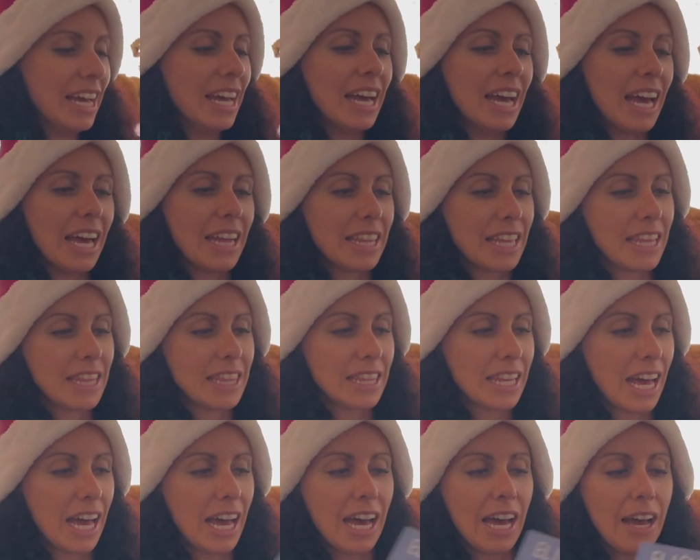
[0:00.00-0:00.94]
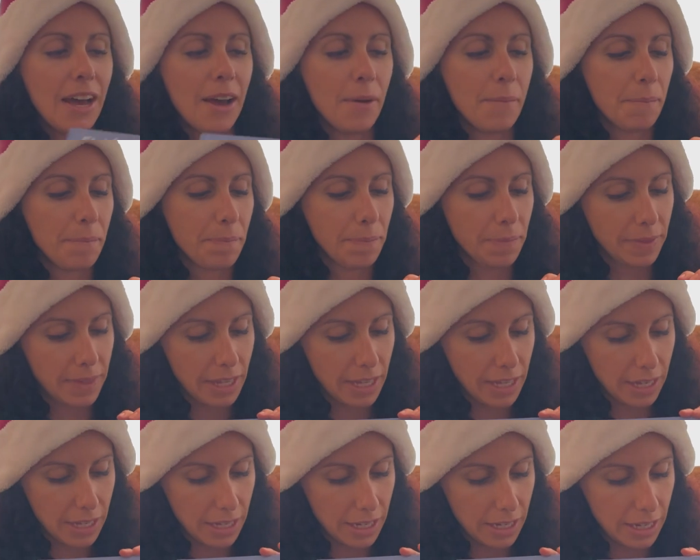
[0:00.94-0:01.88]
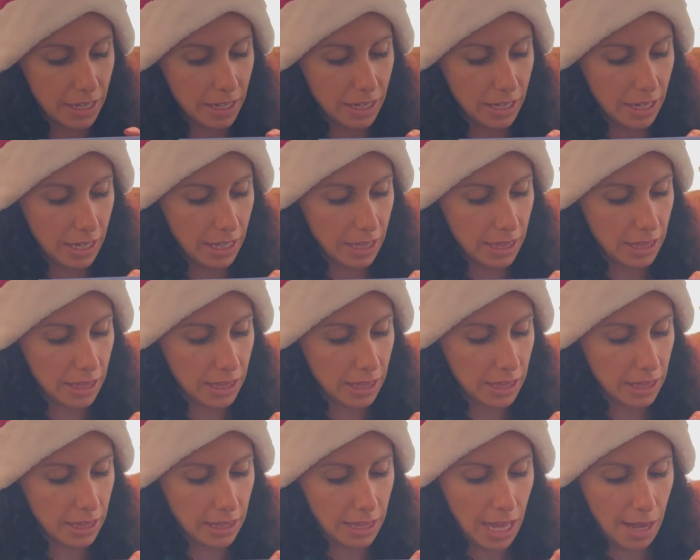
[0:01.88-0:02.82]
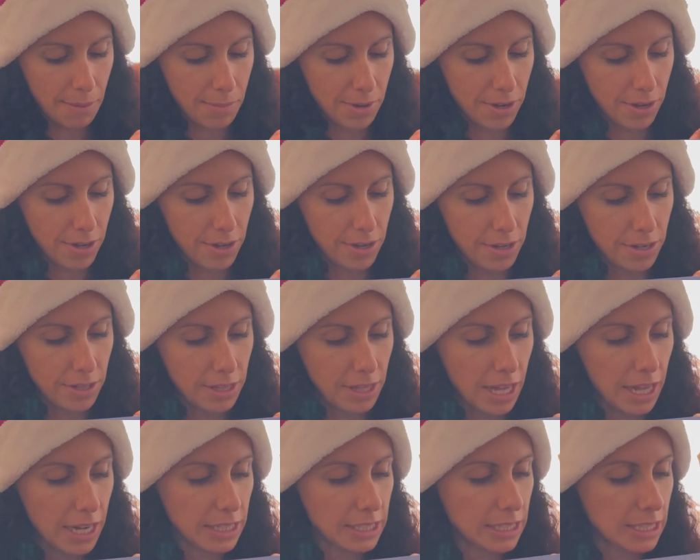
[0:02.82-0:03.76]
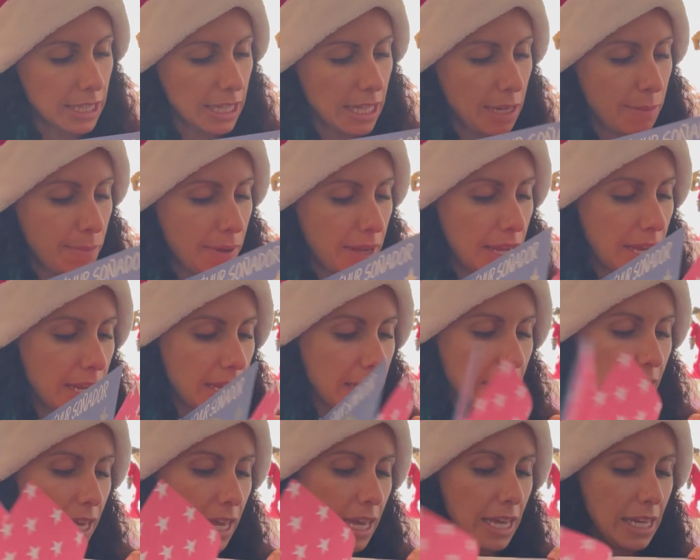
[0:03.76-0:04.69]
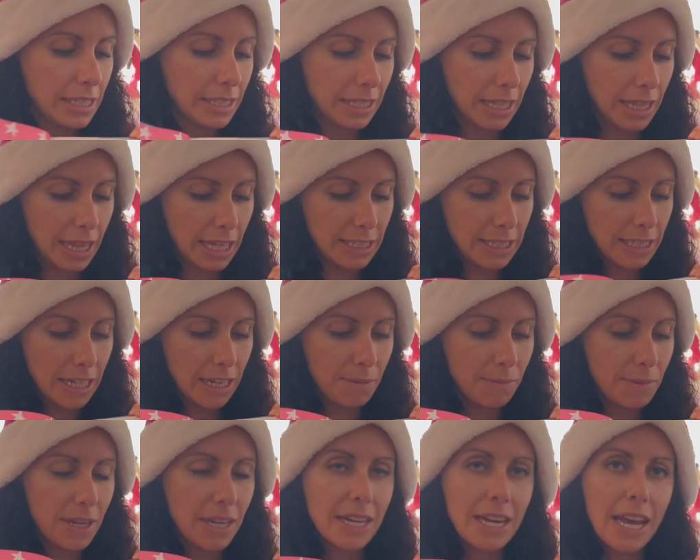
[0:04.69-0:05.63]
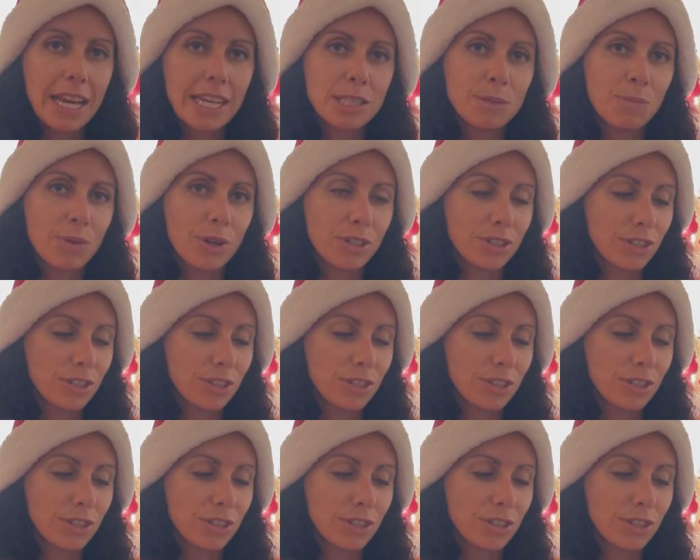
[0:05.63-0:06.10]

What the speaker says: And then the lemur that is sleeping. So that's going to be a nice book